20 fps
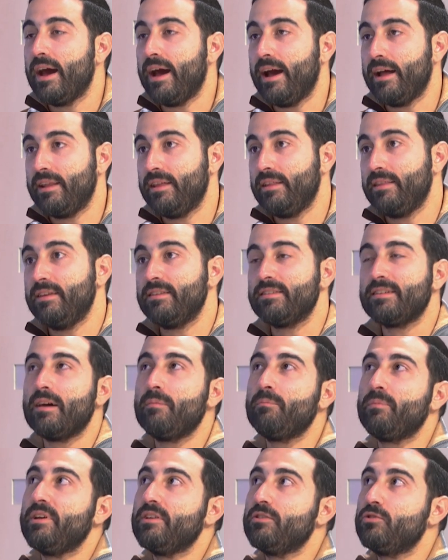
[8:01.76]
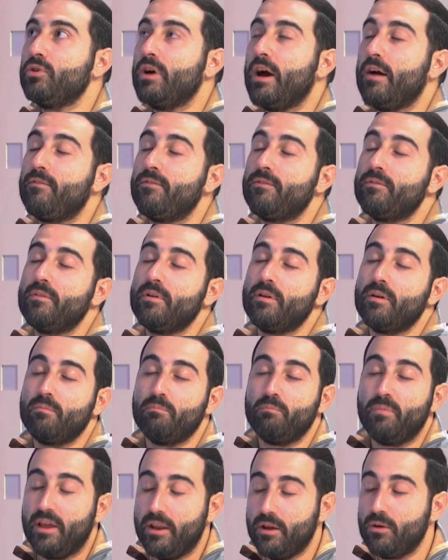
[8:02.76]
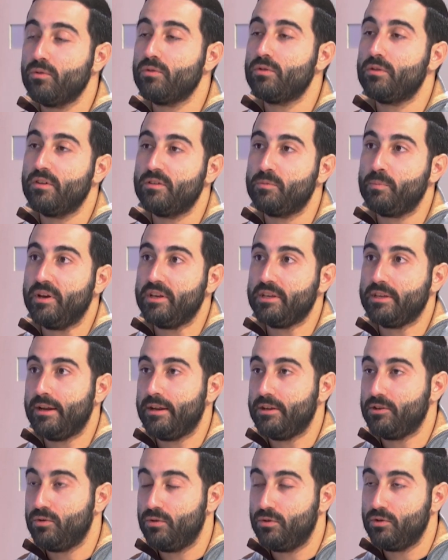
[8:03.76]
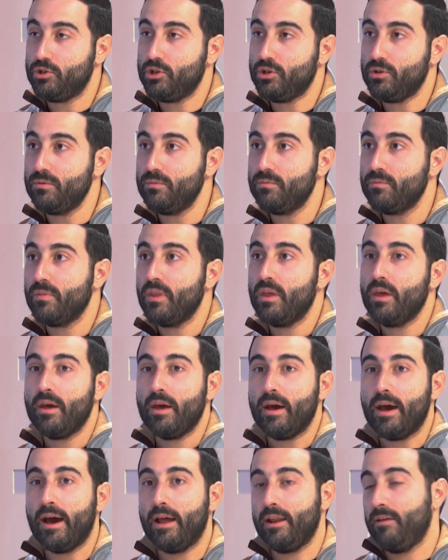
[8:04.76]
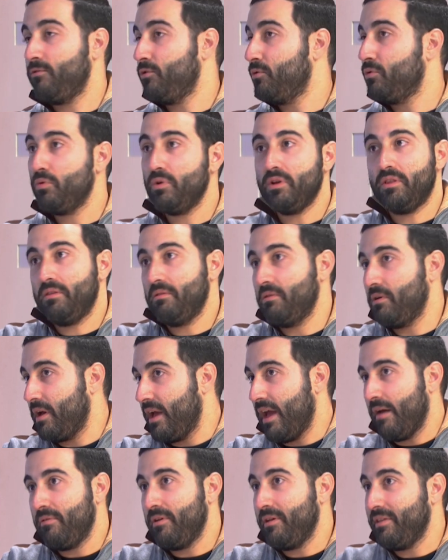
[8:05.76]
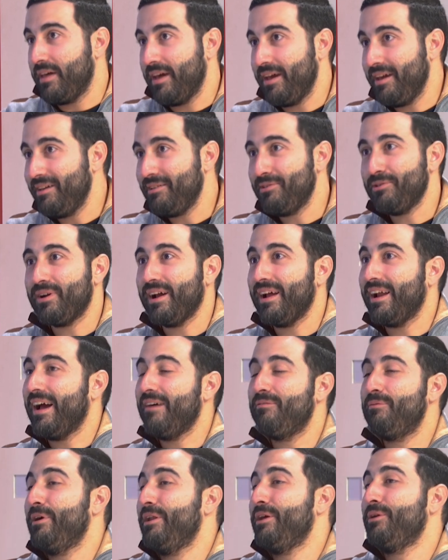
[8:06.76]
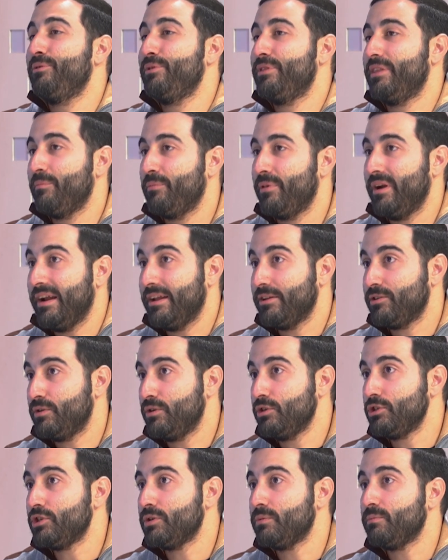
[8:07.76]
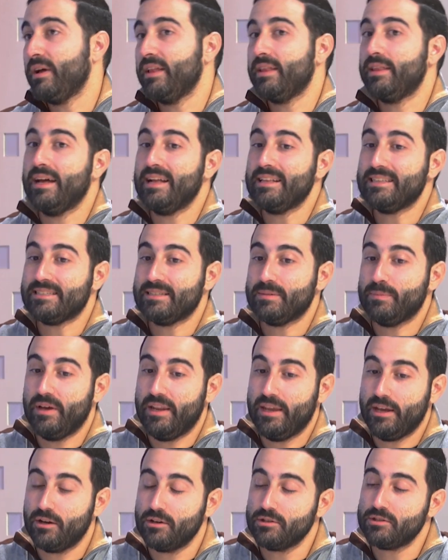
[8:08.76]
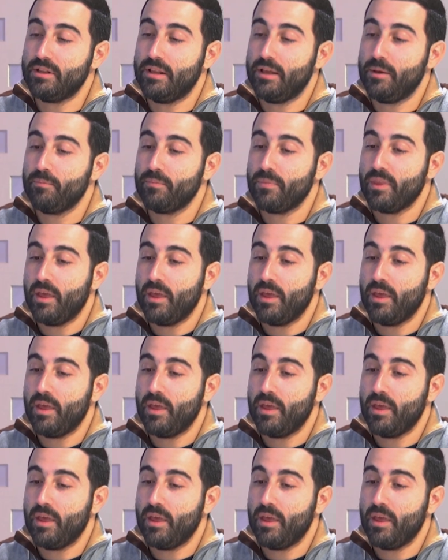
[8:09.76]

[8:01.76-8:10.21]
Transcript: And in these campaigns, you have very good spatial resolution. And if you do it every day, you can have very good temporal resolution, but that's very costly.